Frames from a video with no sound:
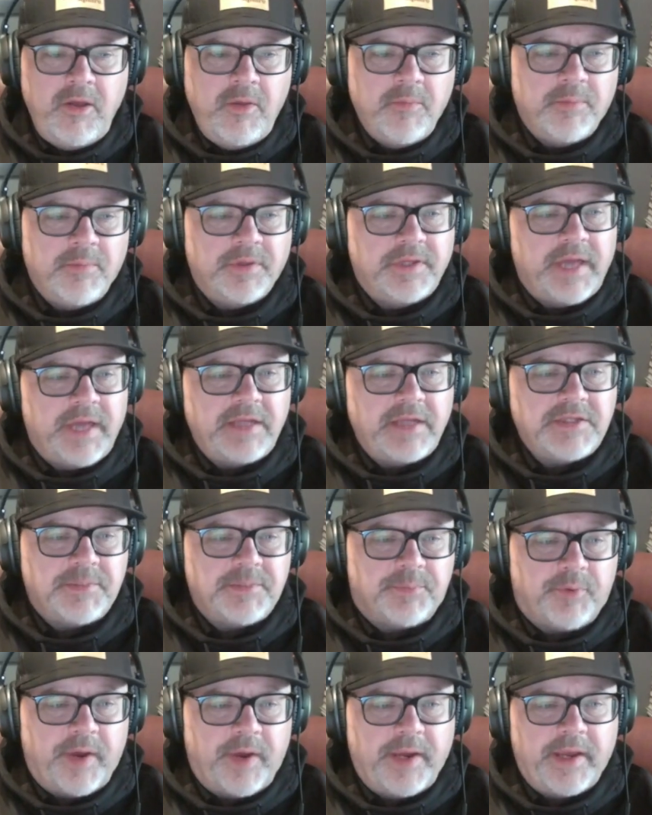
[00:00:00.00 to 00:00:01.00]
but that is
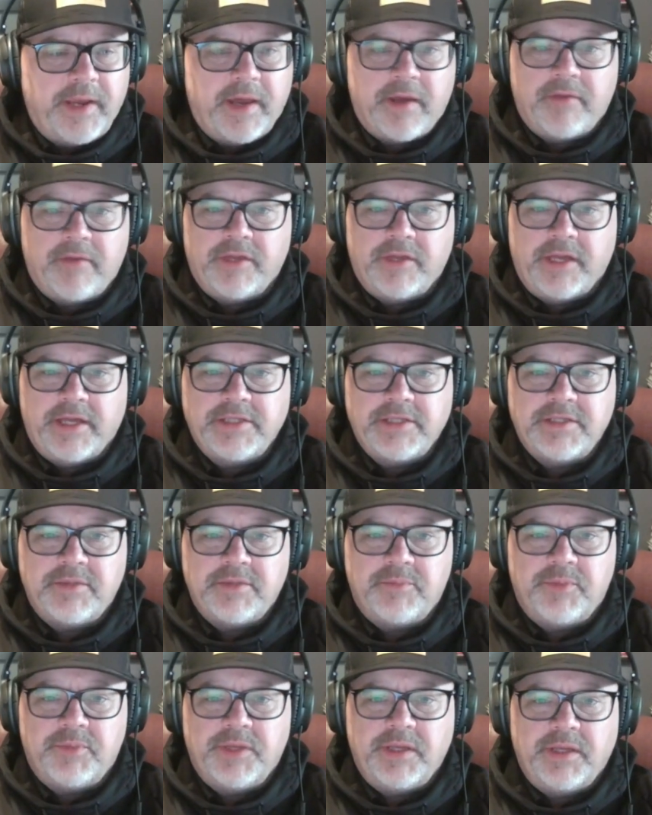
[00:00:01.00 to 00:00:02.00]
a breakout of the
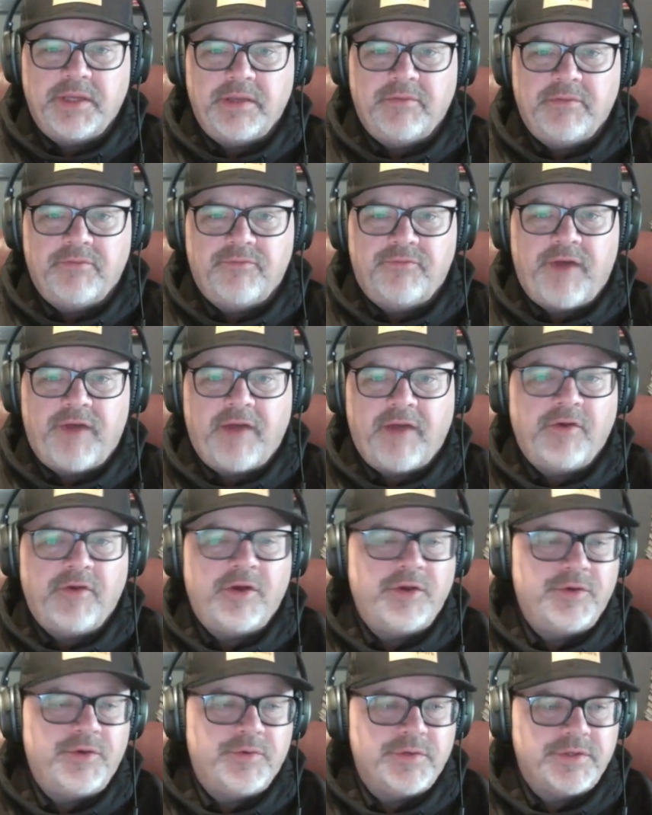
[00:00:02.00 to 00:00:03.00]
S&P
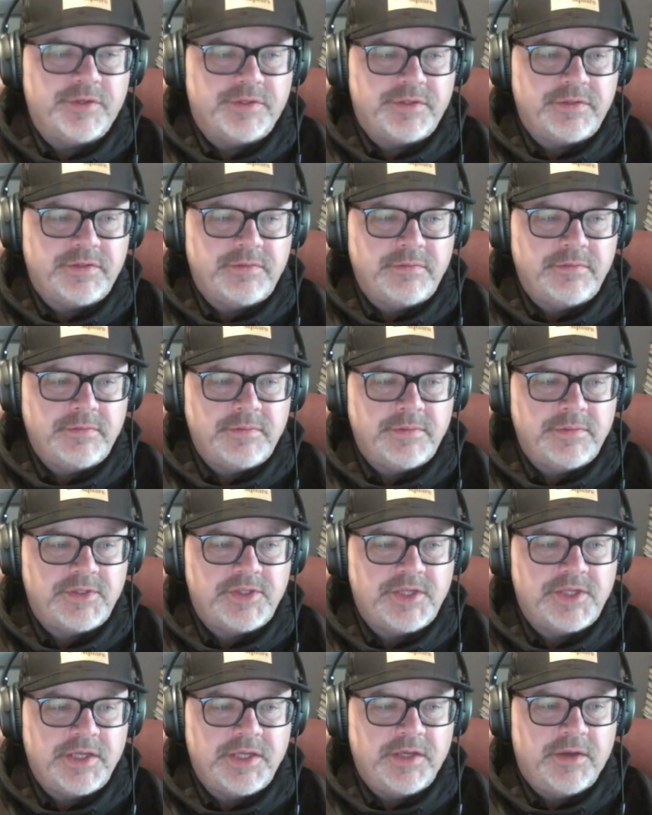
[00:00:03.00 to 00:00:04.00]
500's
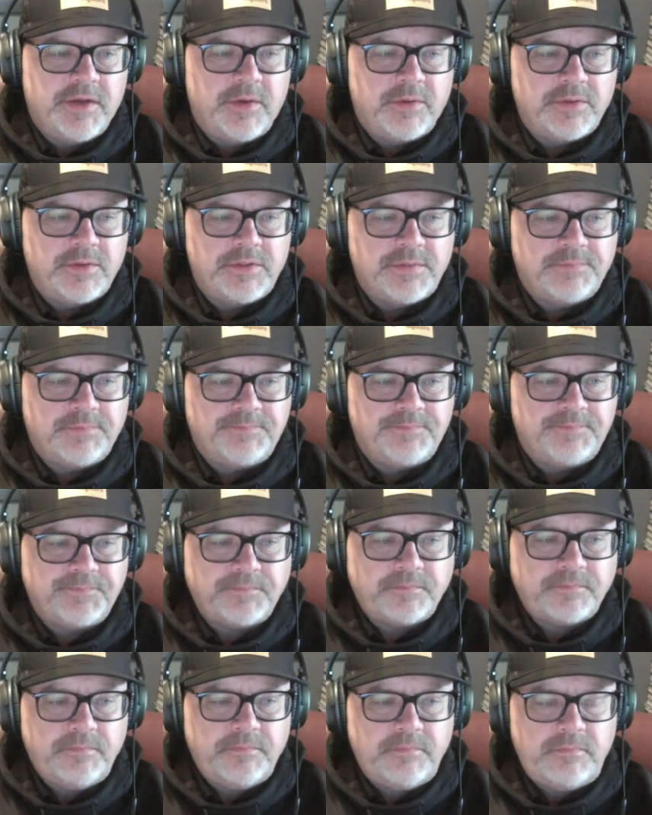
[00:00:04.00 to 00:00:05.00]
CEOs.
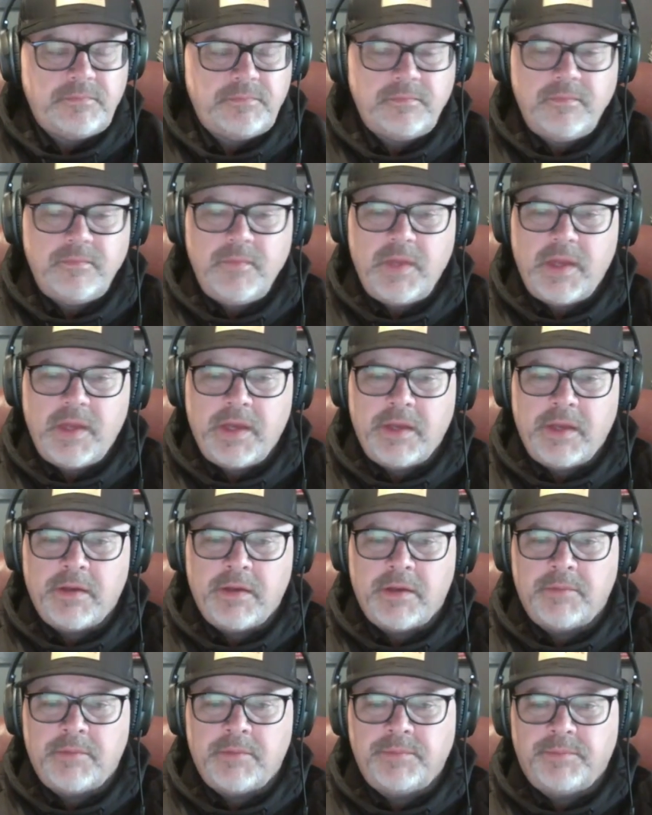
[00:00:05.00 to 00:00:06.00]

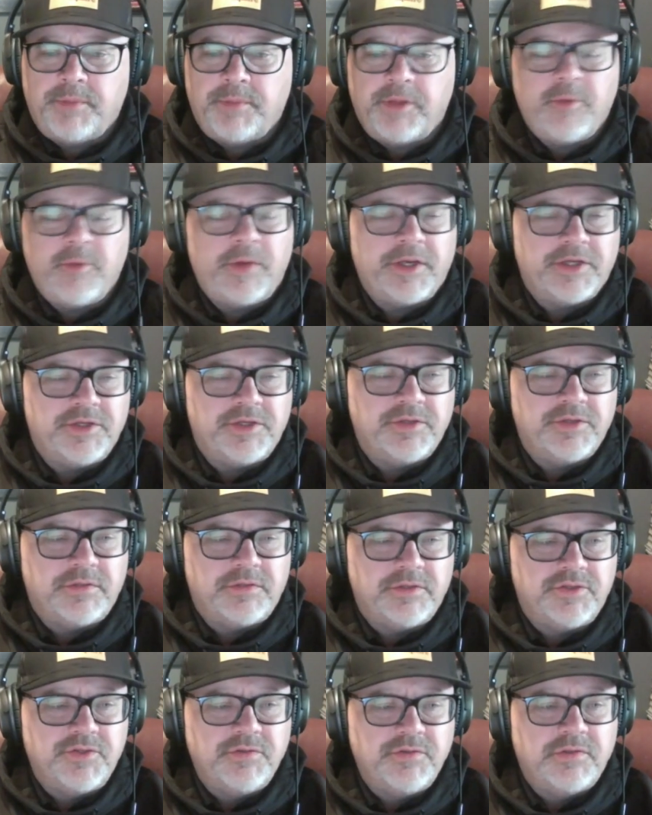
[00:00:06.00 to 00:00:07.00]
And, by the way,
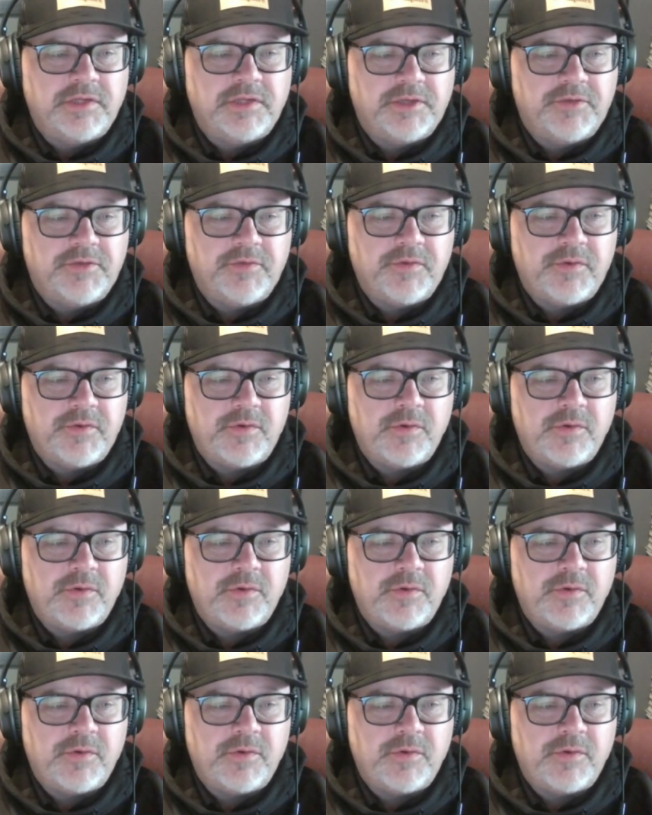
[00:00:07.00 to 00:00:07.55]
did you click through the whole